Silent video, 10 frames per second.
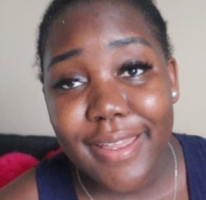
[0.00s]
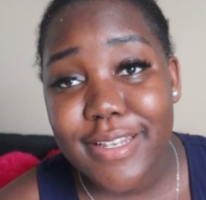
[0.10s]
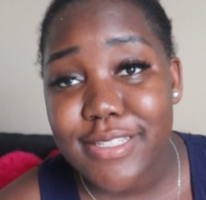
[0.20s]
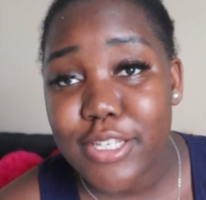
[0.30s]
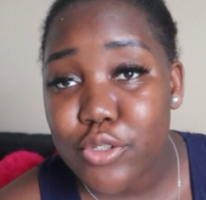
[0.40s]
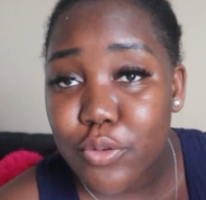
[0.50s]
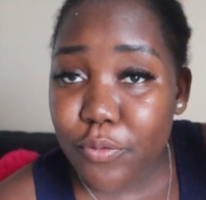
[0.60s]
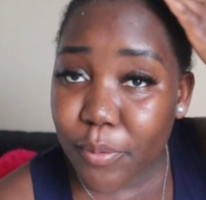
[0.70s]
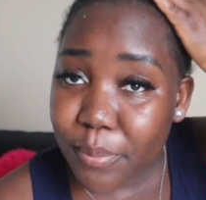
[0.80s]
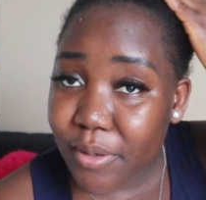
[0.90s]
It is a school
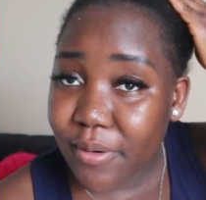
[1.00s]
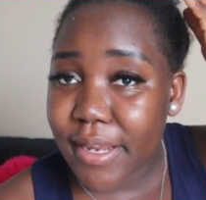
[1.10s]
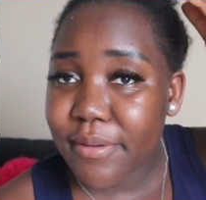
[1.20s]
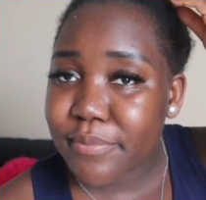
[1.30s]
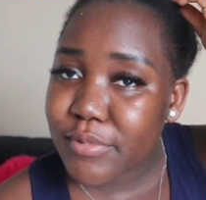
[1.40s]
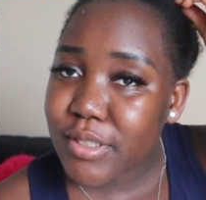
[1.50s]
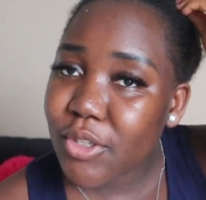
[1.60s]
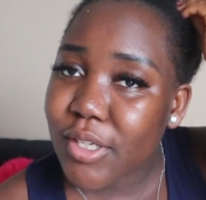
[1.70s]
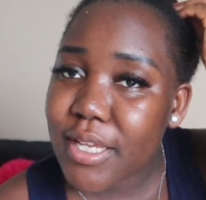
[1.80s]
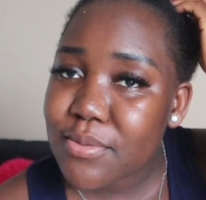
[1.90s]
for me, right?
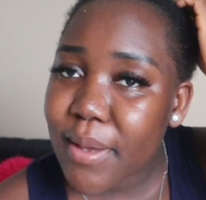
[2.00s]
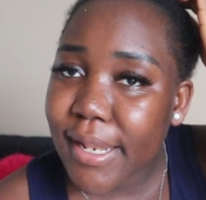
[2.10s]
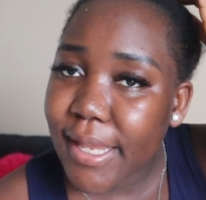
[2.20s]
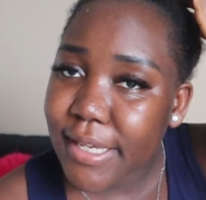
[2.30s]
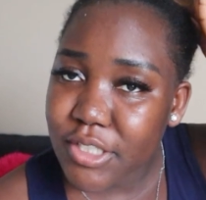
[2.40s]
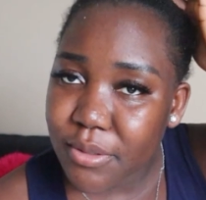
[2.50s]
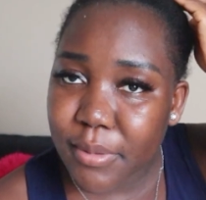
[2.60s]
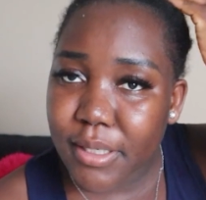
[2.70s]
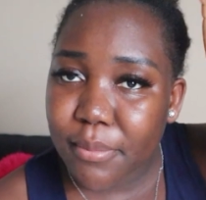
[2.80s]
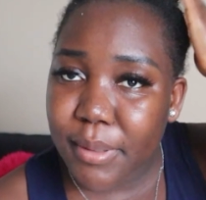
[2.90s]
So that's why I like
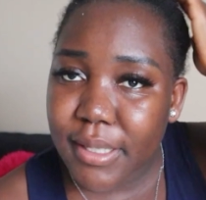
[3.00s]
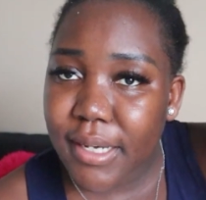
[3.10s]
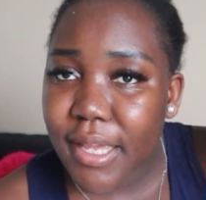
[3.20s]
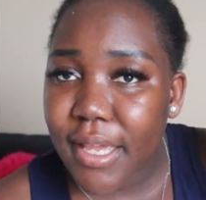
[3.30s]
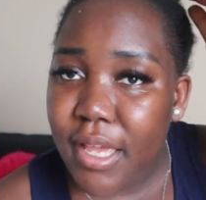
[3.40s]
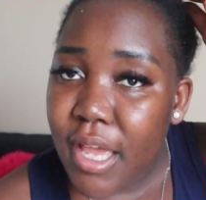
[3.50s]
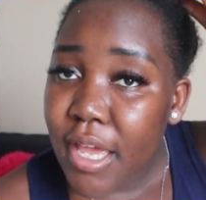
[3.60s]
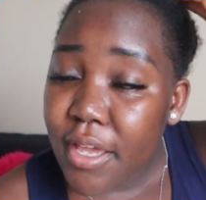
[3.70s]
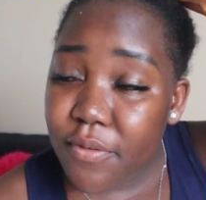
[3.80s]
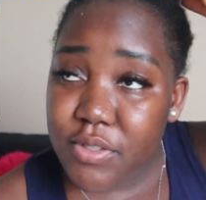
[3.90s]
Chamberlain. But then hey,
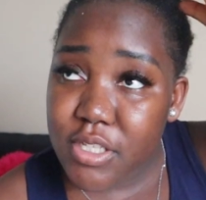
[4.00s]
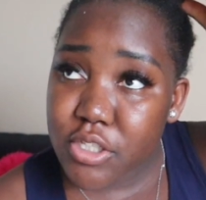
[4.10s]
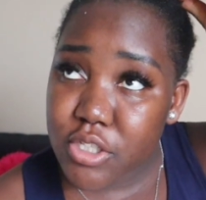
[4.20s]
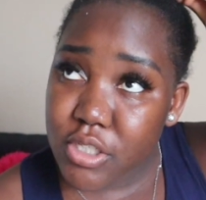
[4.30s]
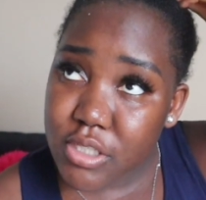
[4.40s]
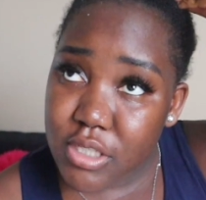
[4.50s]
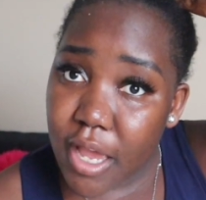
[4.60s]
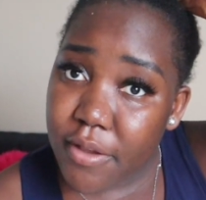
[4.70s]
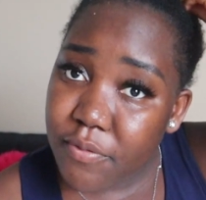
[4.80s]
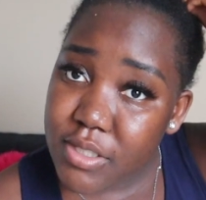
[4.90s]
if
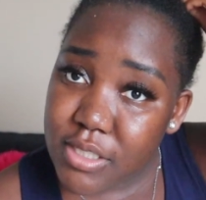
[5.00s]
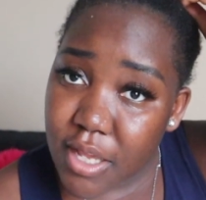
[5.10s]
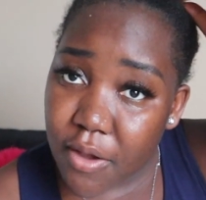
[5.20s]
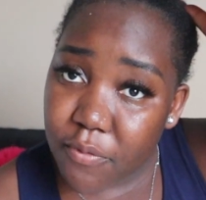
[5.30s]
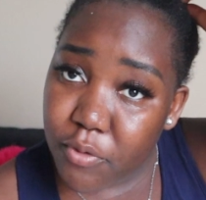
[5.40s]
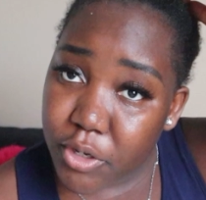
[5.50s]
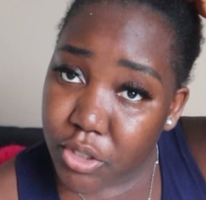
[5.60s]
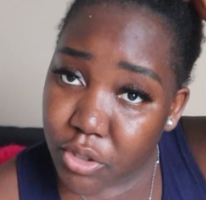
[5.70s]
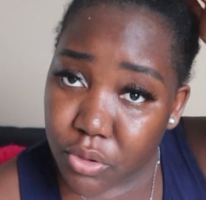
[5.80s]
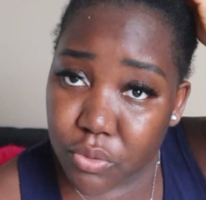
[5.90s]
it's not for
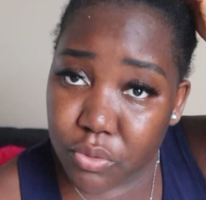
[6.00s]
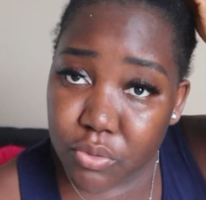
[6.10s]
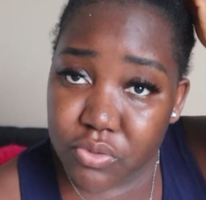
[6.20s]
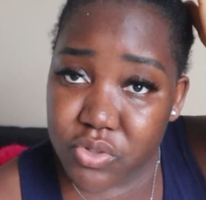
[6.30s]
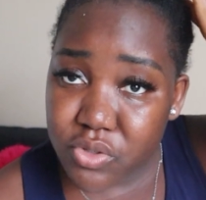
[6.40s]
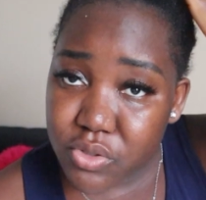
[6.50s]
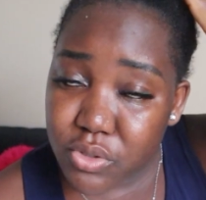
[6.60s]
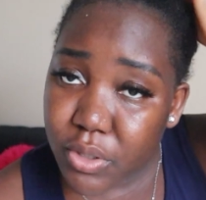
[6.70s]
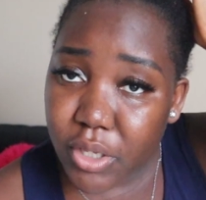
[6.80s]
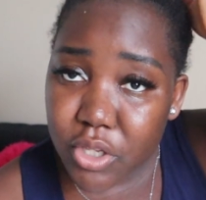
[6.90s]
you, just
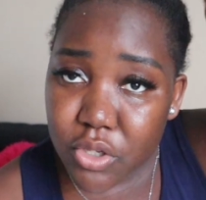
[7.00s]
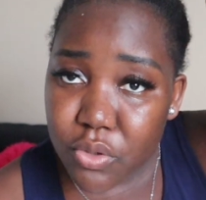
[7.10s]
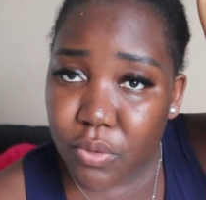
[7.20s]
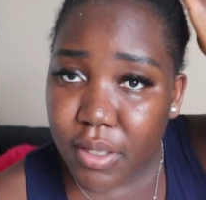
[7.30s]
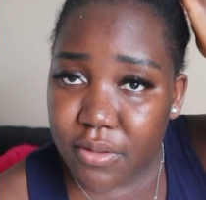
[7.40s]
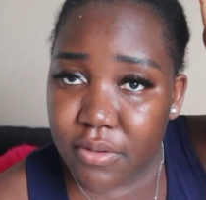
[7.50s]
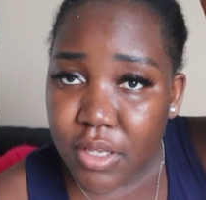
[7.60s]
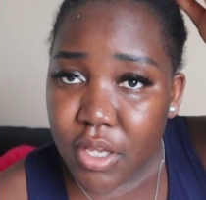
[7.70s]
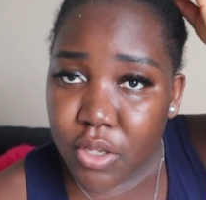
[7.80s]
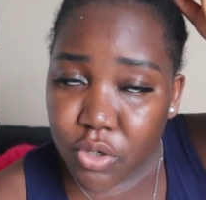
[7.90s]
look at you and
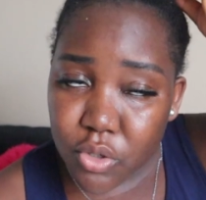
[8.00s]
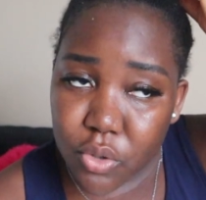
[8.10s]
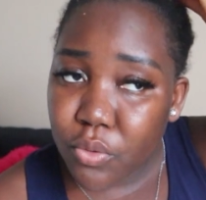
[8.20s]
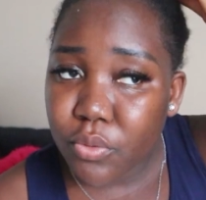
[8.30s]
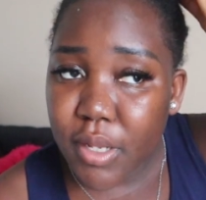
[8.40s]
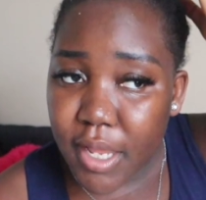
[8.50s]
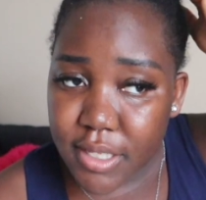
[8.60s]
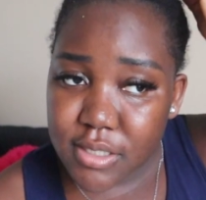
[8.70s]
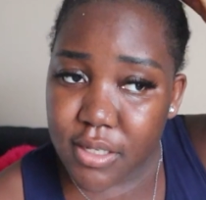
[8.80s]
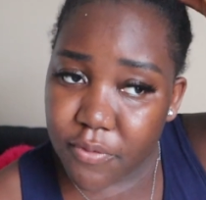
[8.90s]
know that
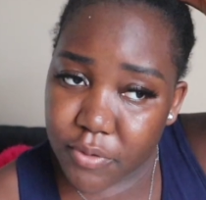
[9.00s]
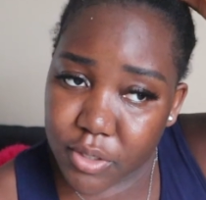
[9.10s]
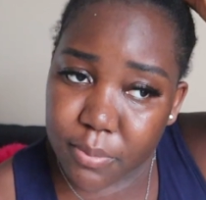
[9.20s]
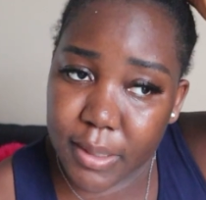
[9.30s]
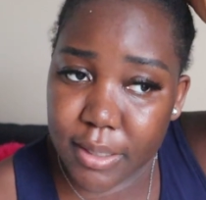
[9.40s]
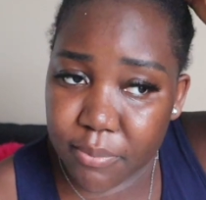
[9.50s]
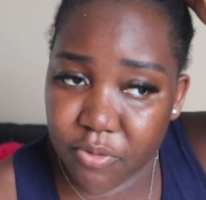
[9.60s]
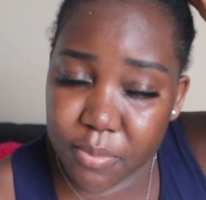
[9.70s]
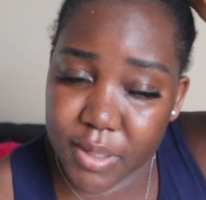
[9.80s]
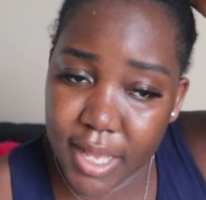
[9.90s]
it's not for you. But then
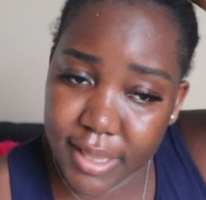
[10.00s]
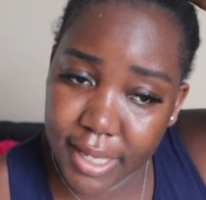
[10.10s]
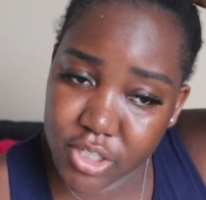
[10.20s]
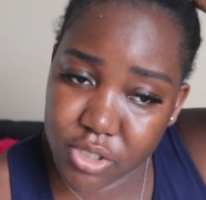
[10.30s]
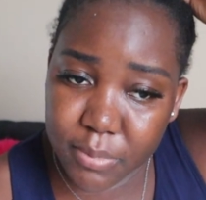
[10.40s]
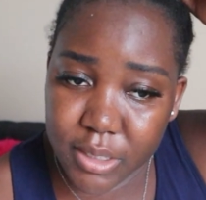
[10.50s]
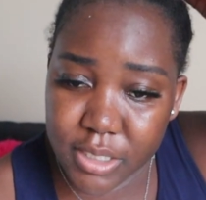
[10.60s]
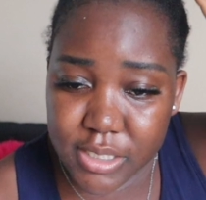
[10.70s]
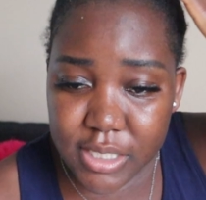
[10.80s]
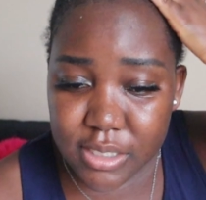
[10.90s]
for me, I like
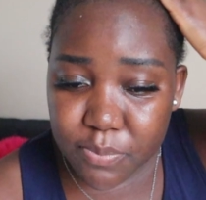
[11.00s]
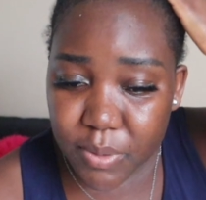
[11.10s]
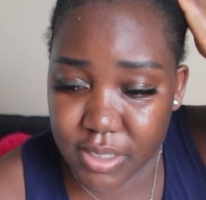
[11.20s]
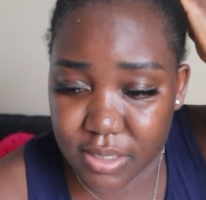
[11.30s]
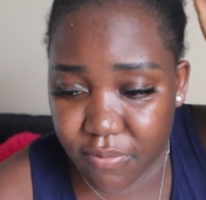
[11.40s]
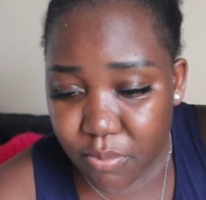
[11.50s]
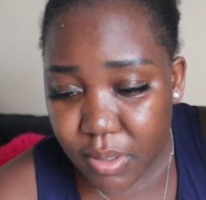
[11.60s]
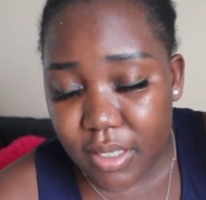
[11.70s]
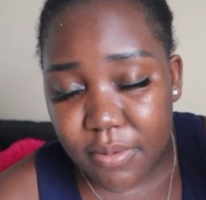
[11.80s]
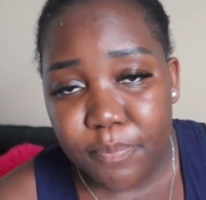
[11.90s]
Chamberlain. It's expensive,
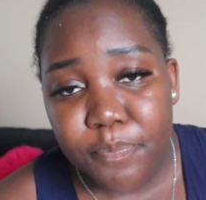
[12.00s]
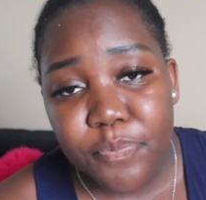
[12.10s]
but then